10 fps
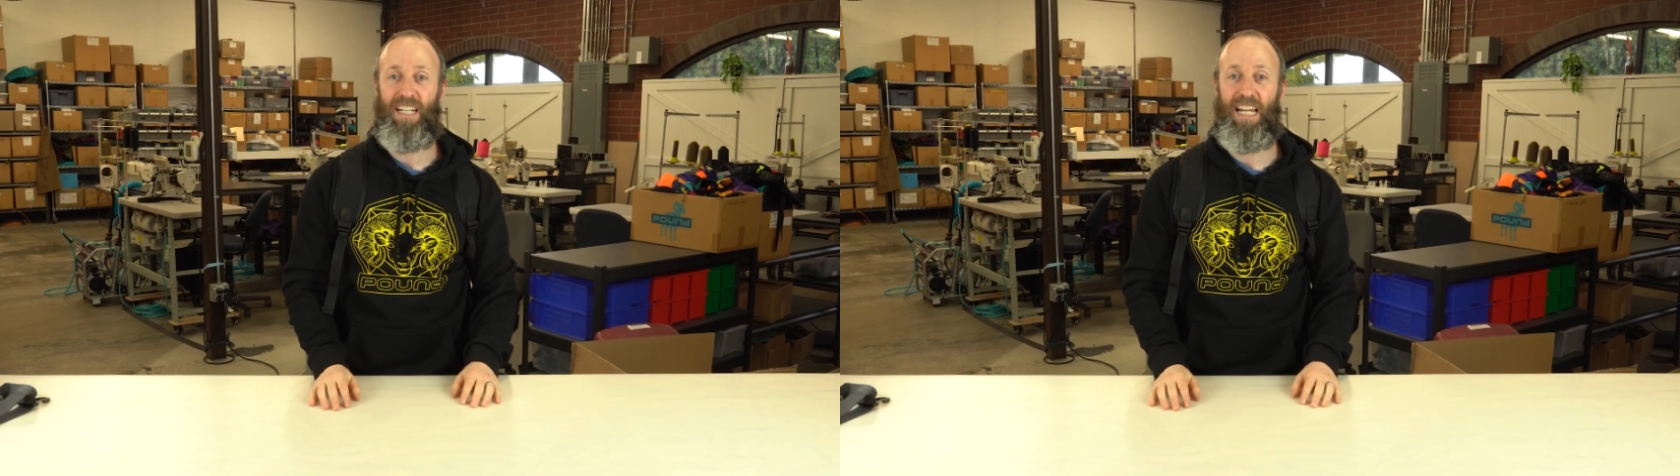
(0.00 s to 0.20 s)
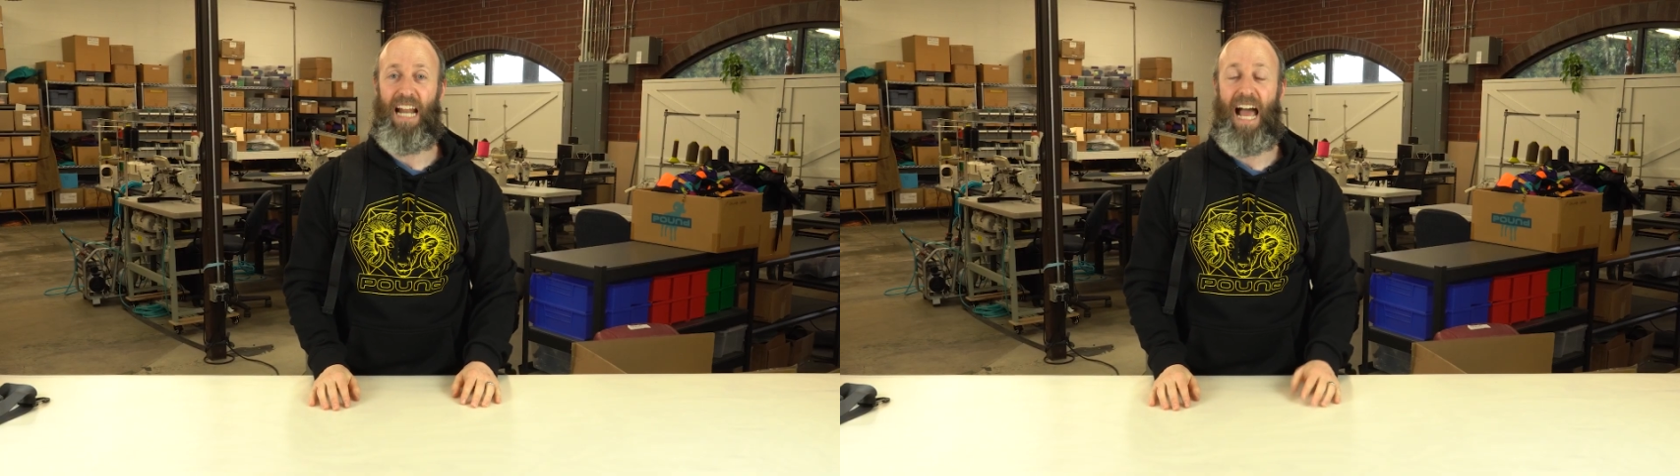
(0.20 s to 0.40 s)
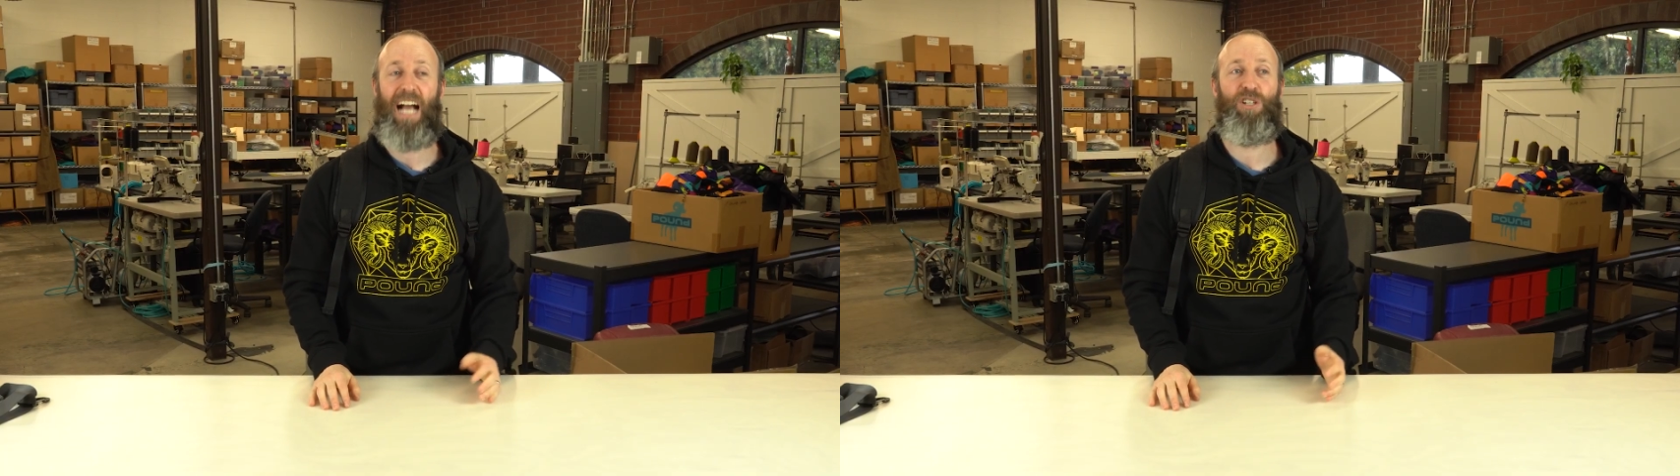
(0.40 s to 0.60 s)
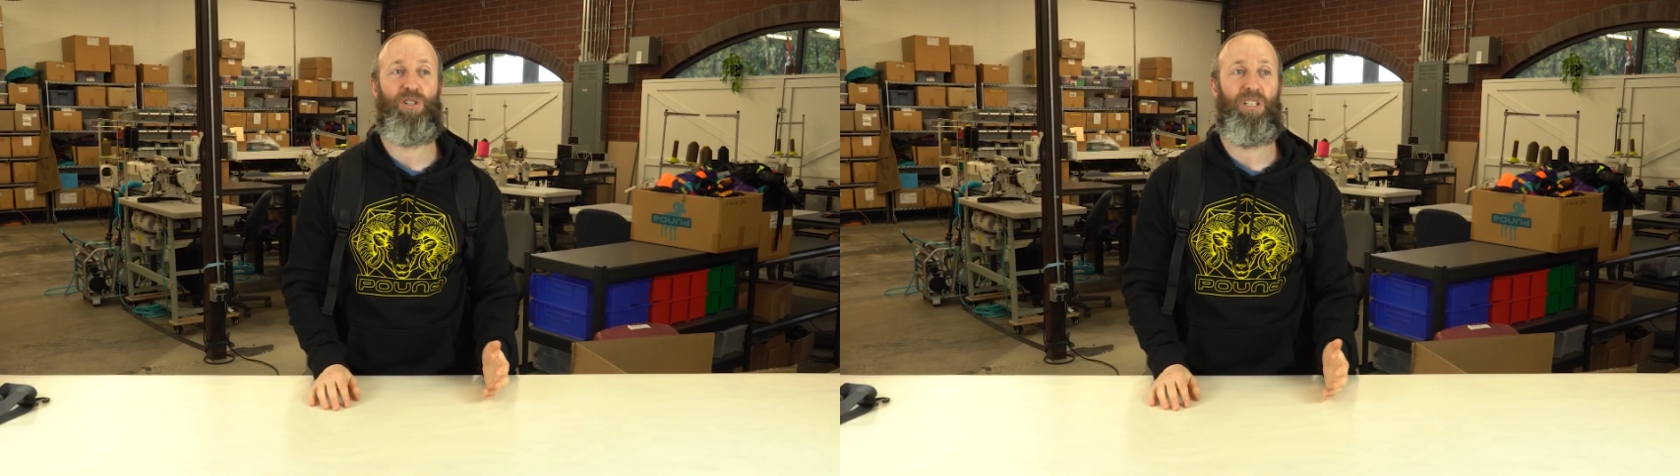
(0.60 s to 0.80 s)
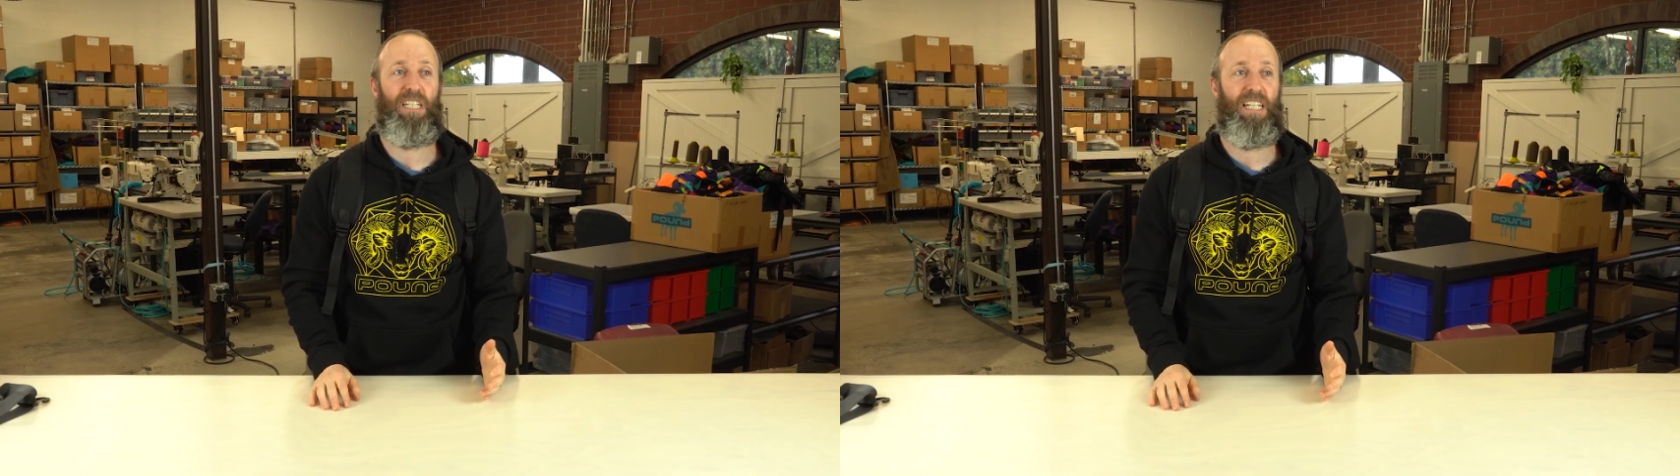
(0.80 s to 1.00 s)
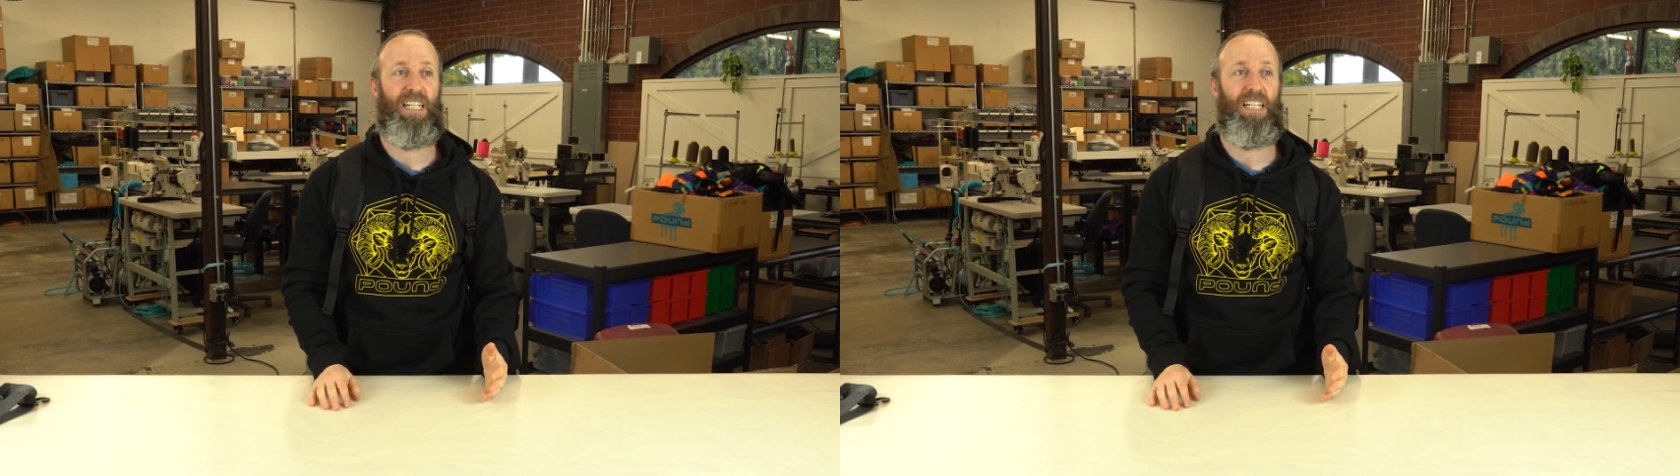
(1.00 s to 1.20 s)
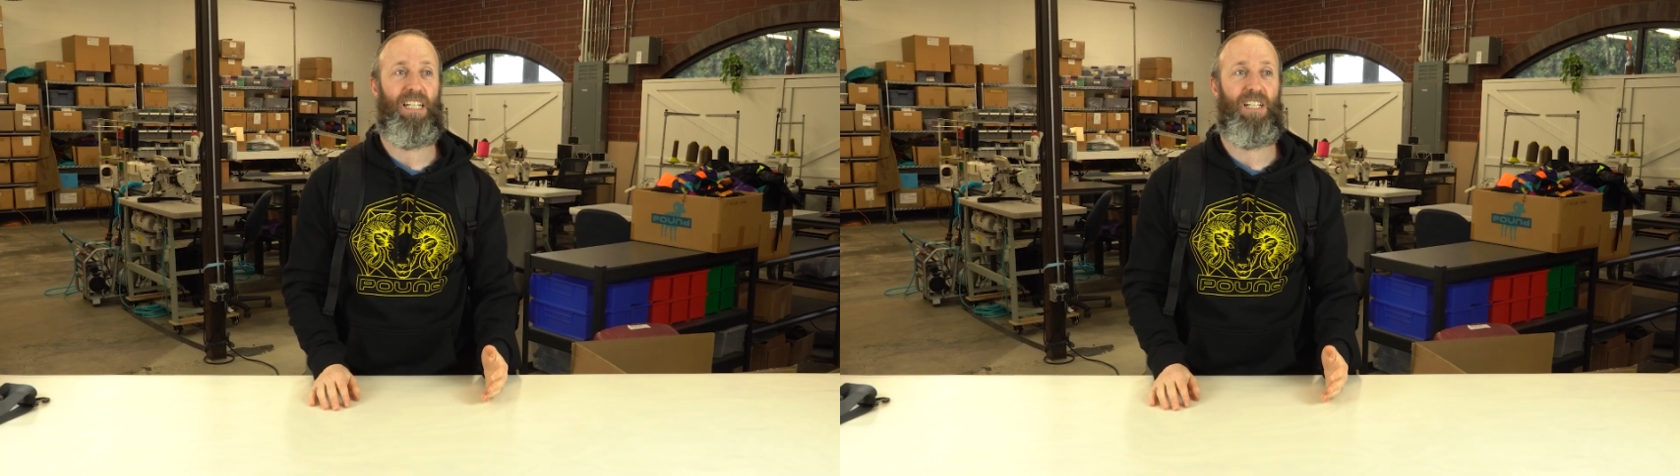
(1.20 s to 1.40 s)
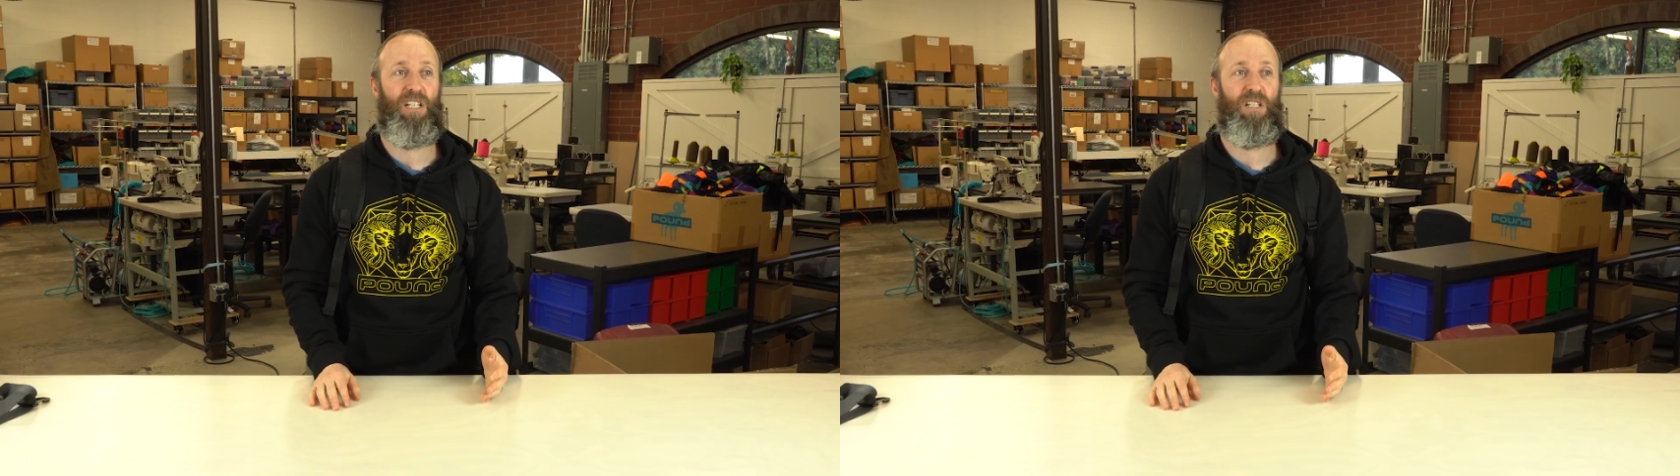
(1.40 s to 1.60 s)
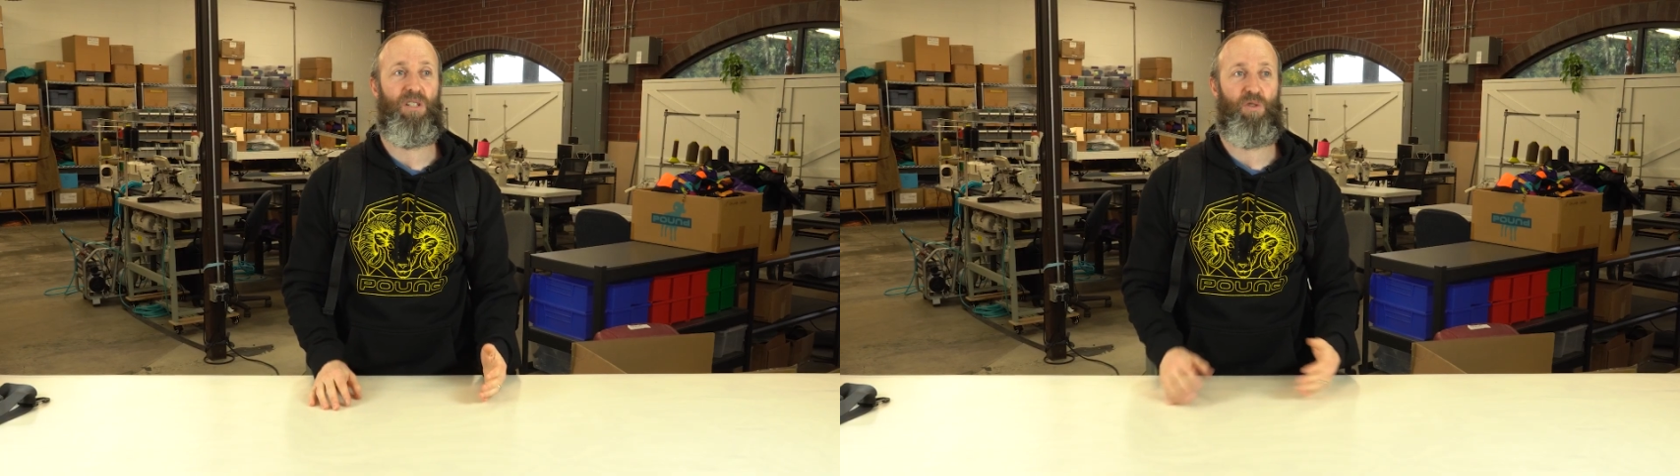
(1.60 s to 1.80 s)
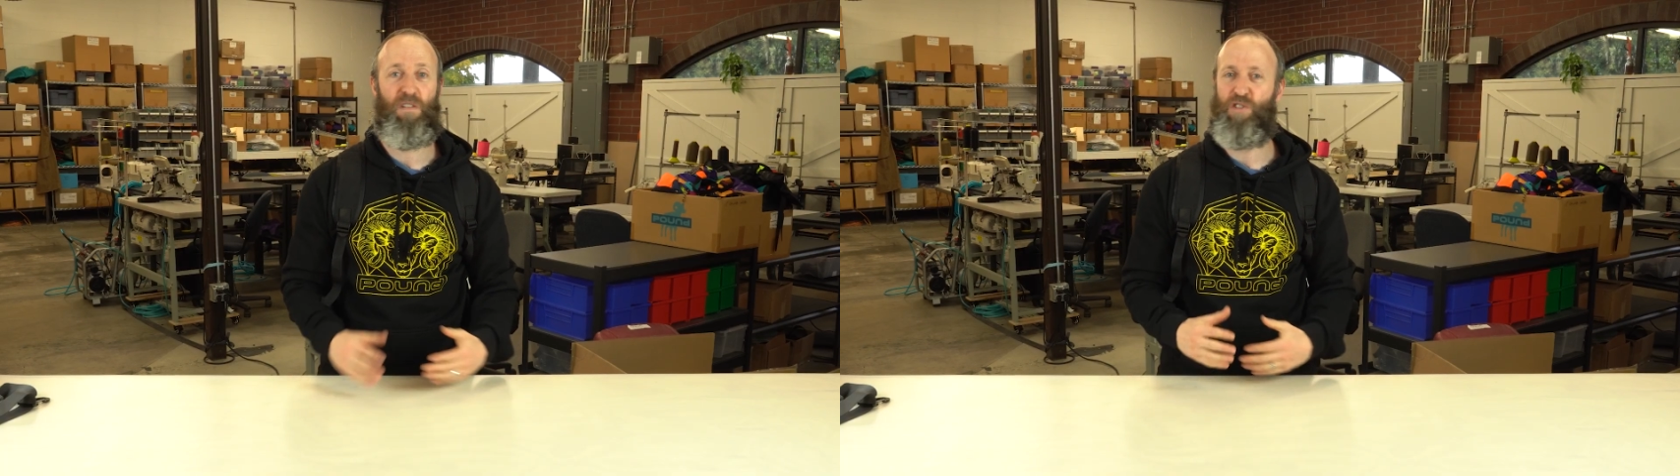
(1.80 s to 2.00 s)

It actually sort of